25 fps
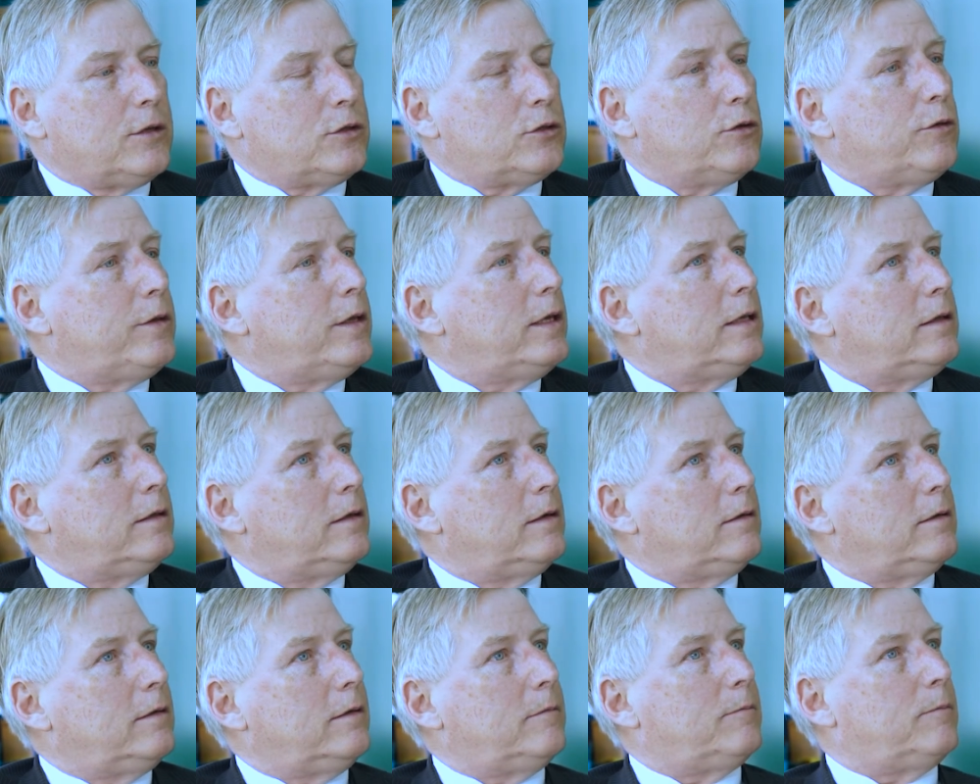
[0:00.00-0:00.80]
So that
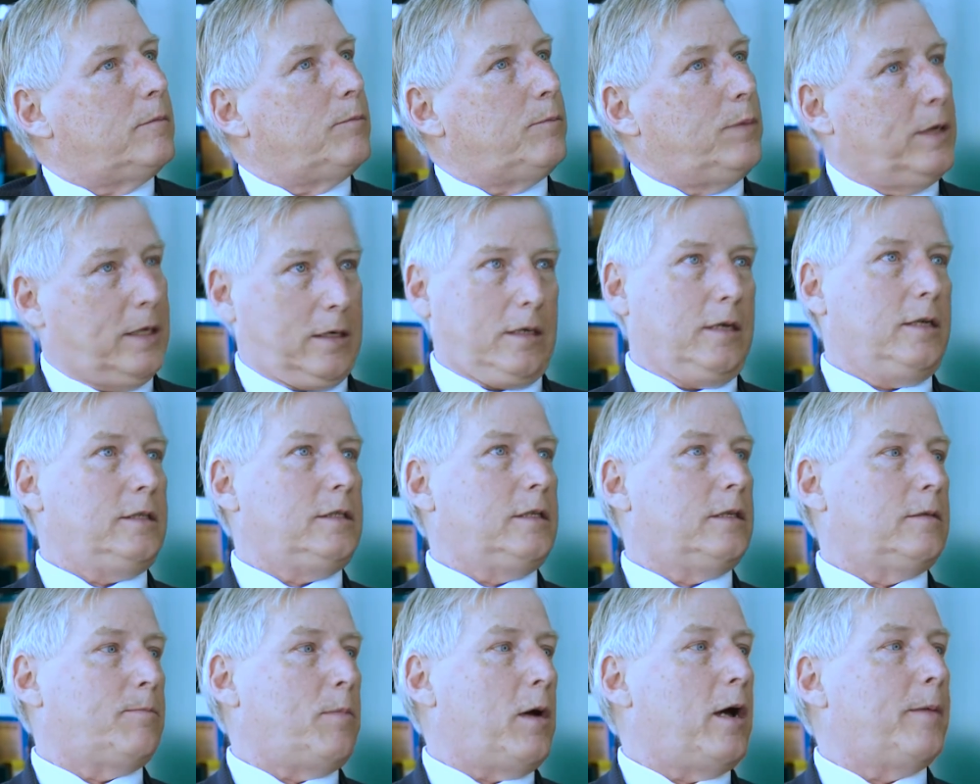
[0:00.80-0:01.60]
because
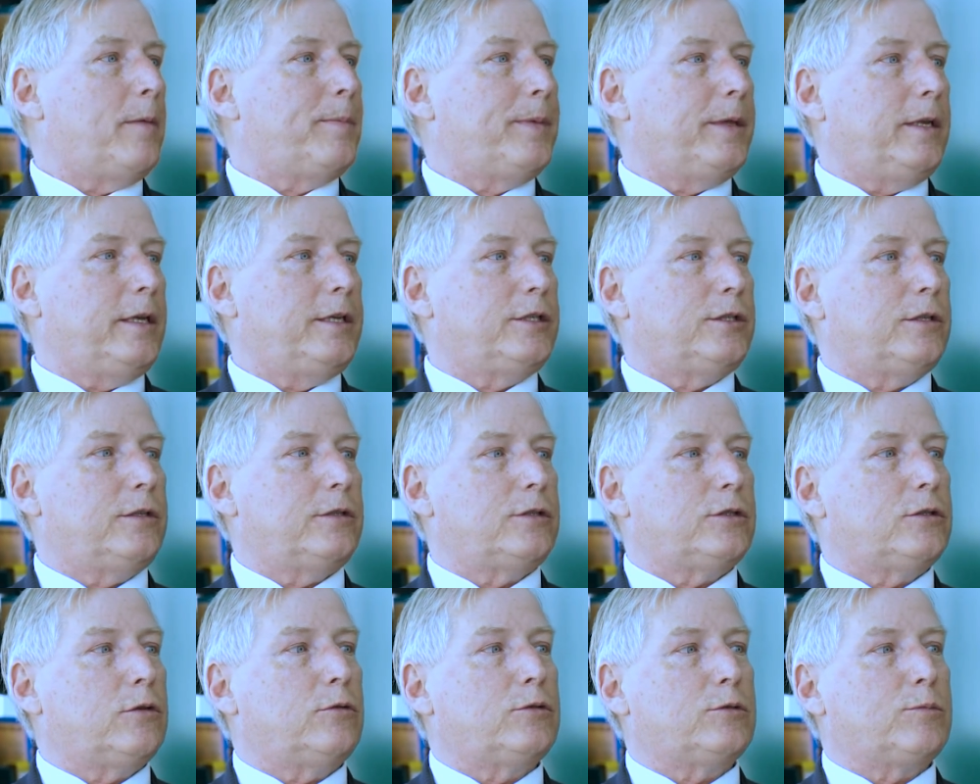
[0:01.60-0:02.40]
the population is
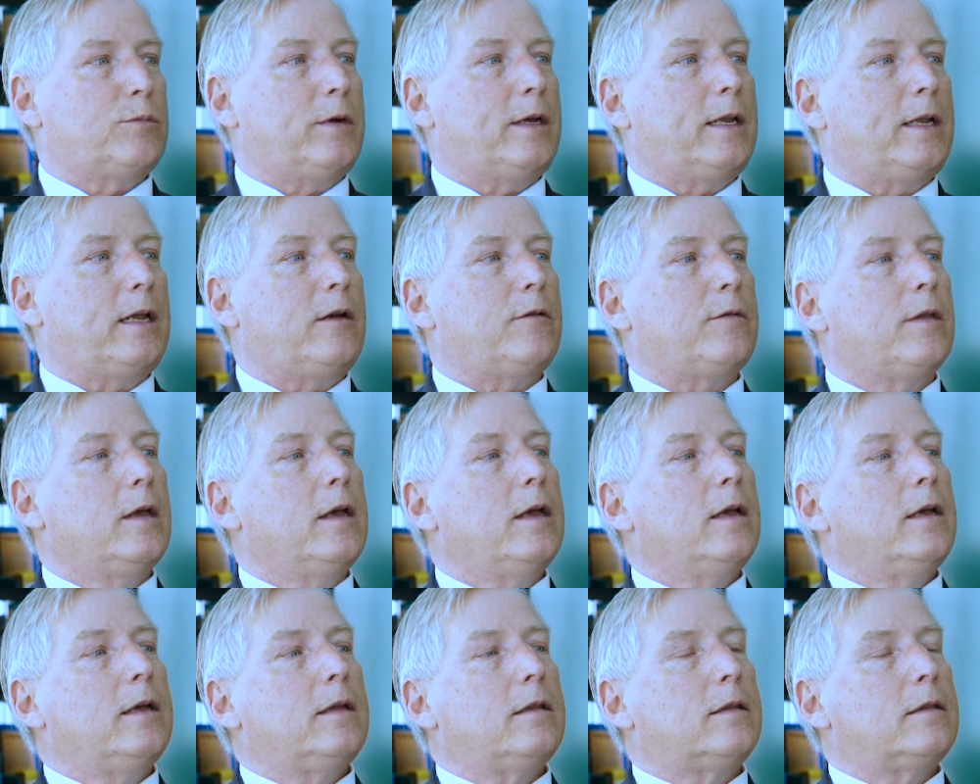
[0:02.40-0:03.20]
so spread out,
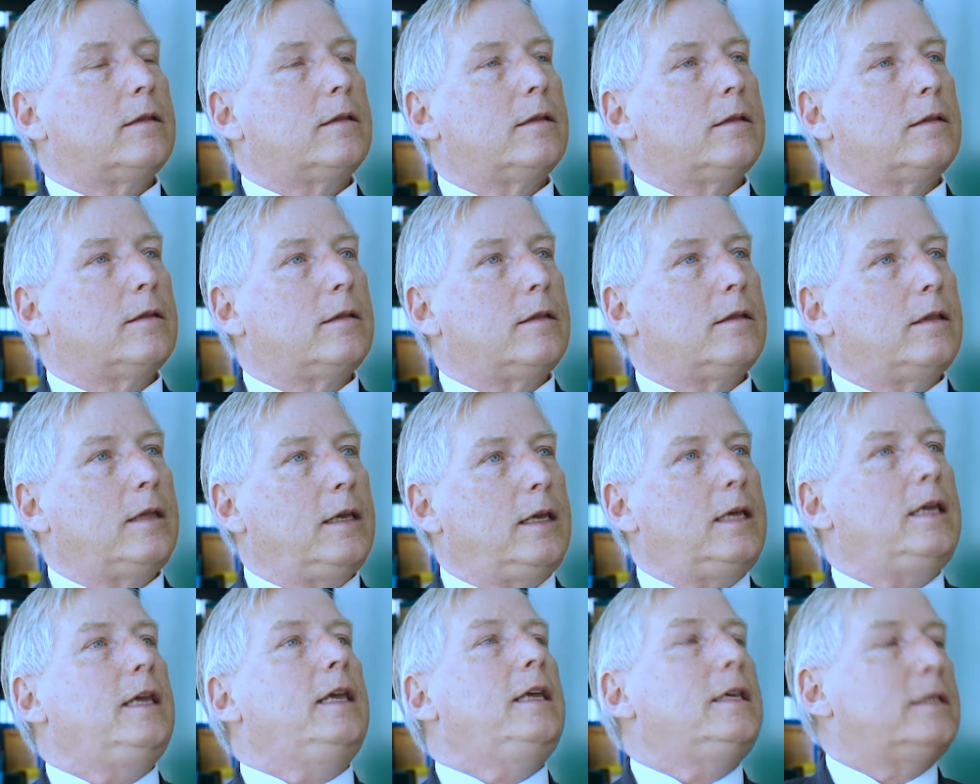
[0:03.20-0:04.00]
the
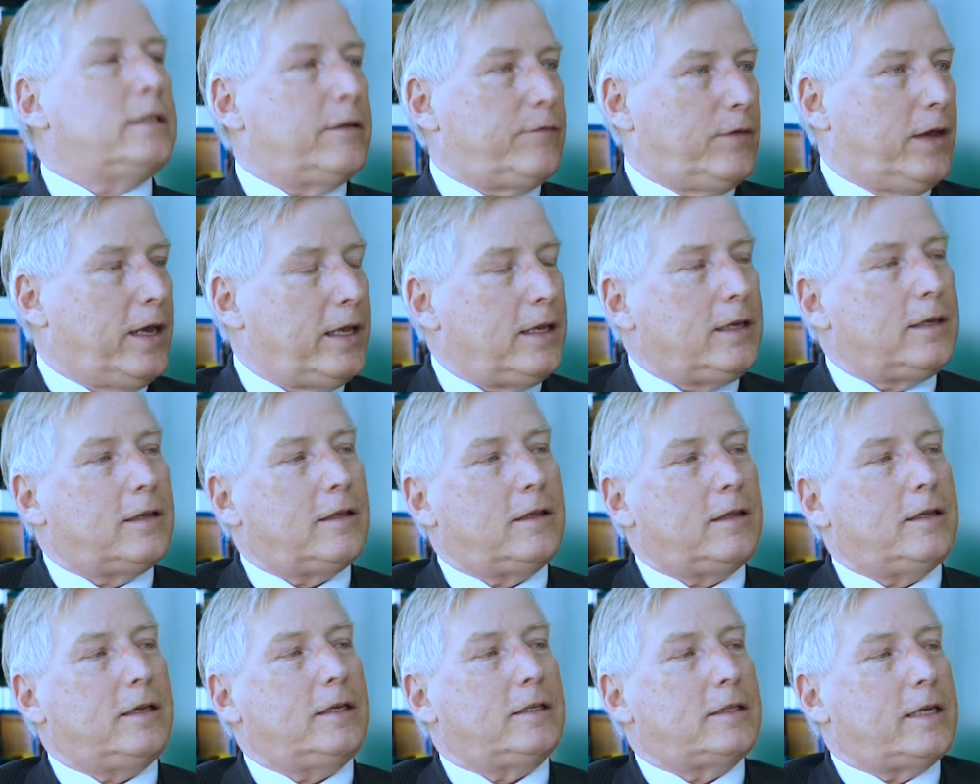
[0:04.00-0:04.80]
ease of getting to
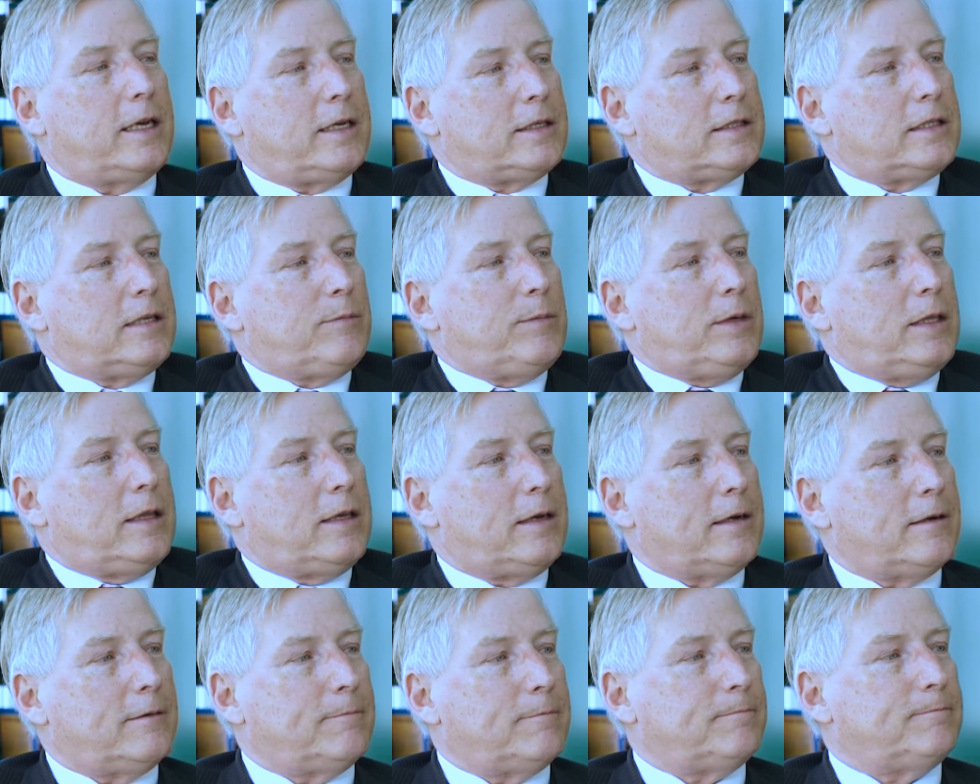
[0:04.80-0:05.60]
these has to be
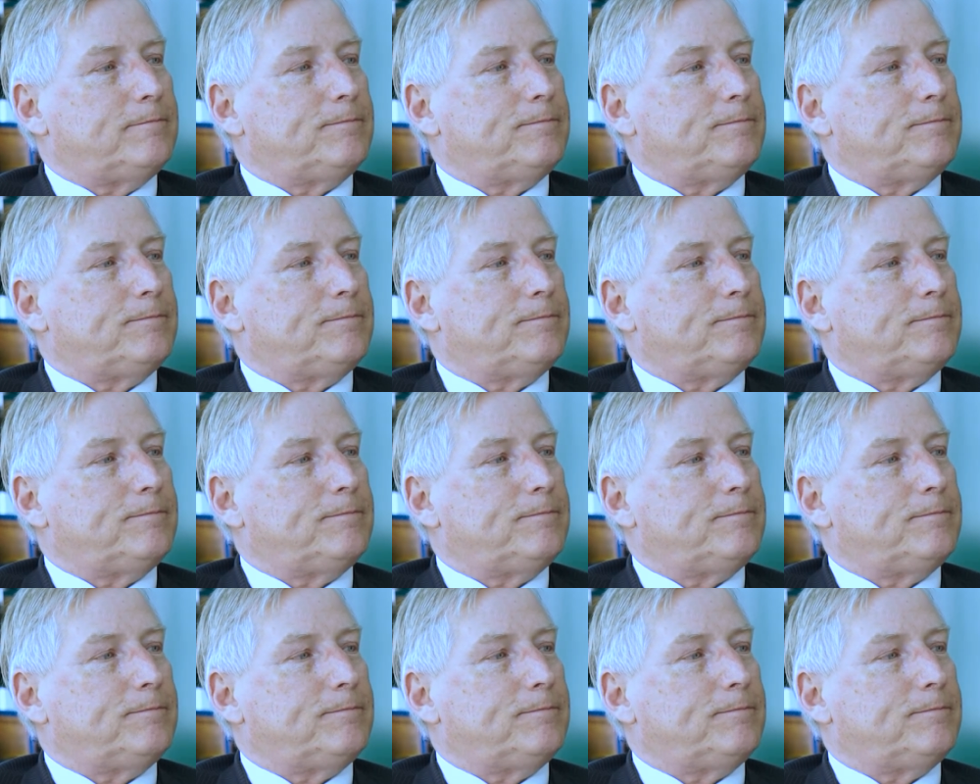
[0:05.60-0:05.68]
there.